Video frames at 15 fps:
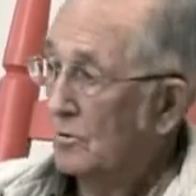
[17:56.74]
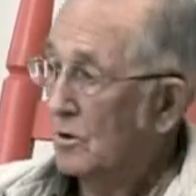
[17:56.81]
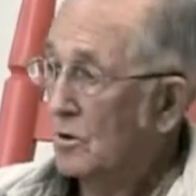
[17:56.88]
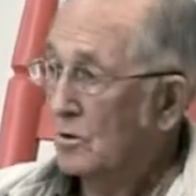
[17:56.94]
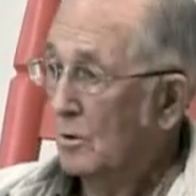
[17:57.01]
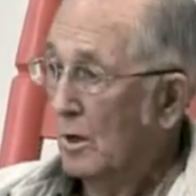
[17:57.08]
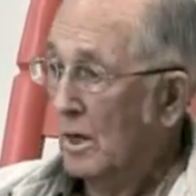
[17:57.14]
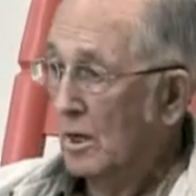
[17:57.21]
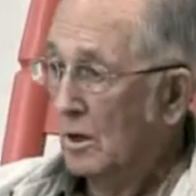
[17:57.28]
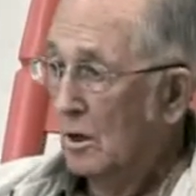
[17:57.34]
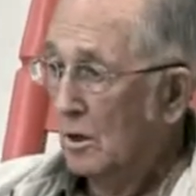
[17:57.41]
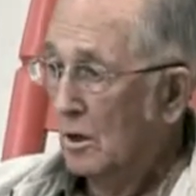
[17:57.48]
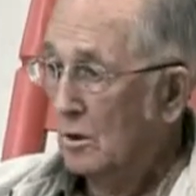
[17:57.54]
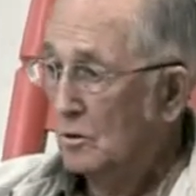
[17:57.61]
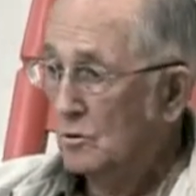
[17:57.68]
then you had a
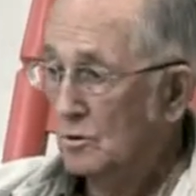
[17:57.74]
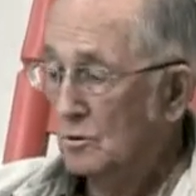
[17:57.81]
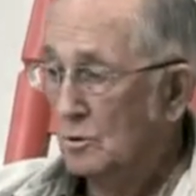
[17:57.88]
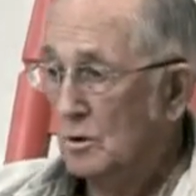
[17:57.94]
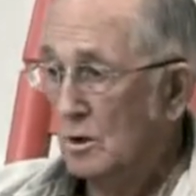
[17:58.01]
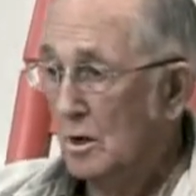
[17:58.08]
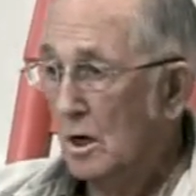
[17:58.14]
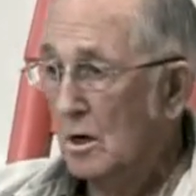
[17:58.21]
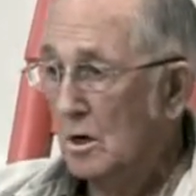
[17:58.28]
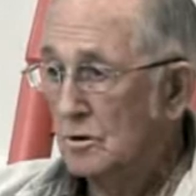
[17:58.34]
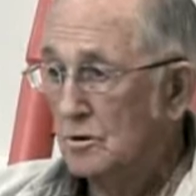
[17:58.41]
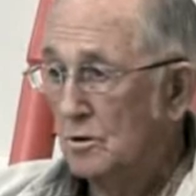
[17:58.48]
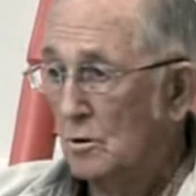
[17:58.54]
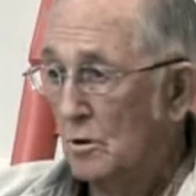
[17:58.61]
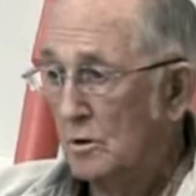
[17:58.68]
hose with a
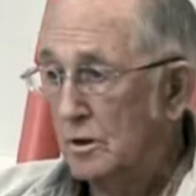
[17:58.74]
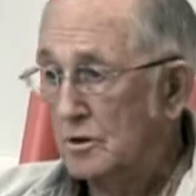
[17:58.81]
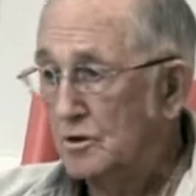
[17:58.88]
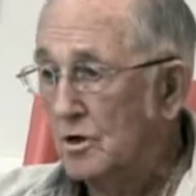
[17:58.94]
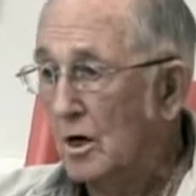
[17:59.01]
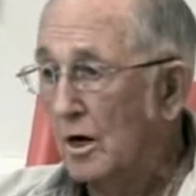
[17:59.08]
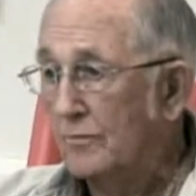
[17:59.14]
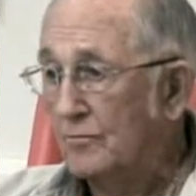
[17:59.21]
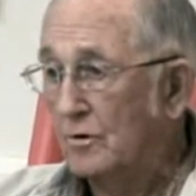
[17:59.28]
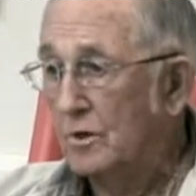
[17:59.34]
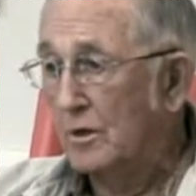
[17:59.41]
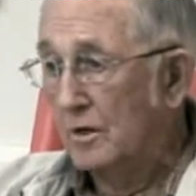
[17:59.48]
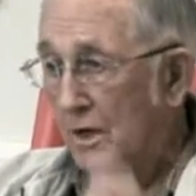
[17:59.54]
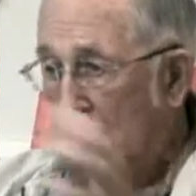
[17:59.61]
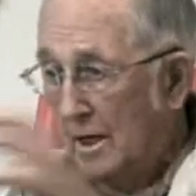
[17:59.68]
nozzle on it,
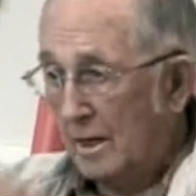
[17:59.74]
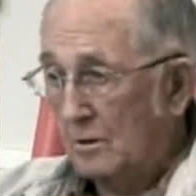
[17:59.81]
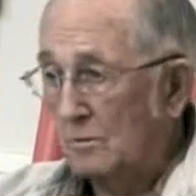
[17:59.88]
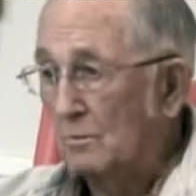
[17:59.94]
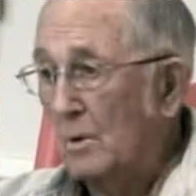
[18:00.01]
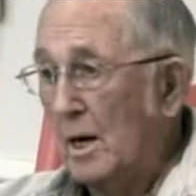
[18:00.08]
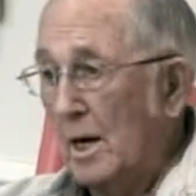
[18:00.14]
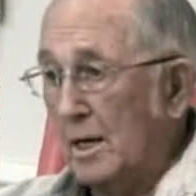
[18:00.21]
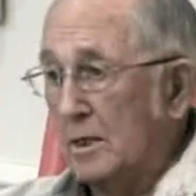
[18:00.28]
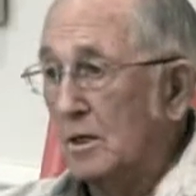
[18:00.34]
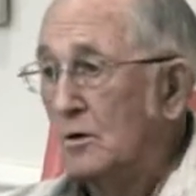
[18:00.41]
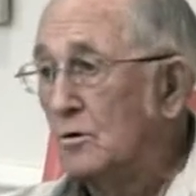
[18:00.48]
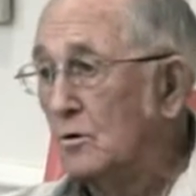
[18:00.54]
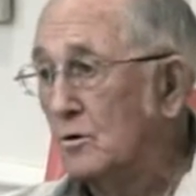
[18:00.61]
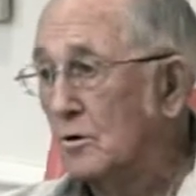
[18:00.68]
siphoned it down back
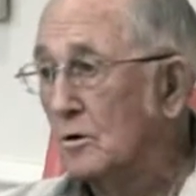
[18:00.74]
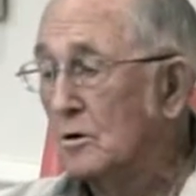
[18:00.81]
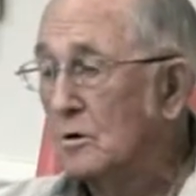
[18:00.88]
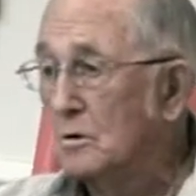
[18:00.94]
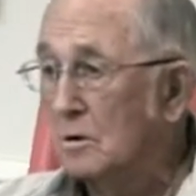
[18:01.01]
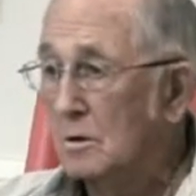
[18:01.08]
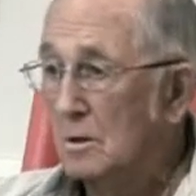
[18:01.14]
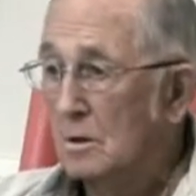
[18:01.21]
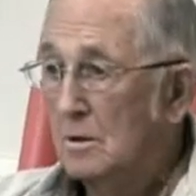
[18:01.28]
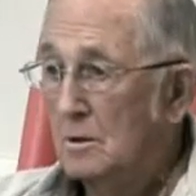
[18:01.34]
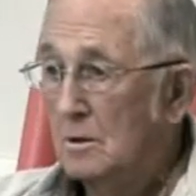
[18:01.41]
into your car.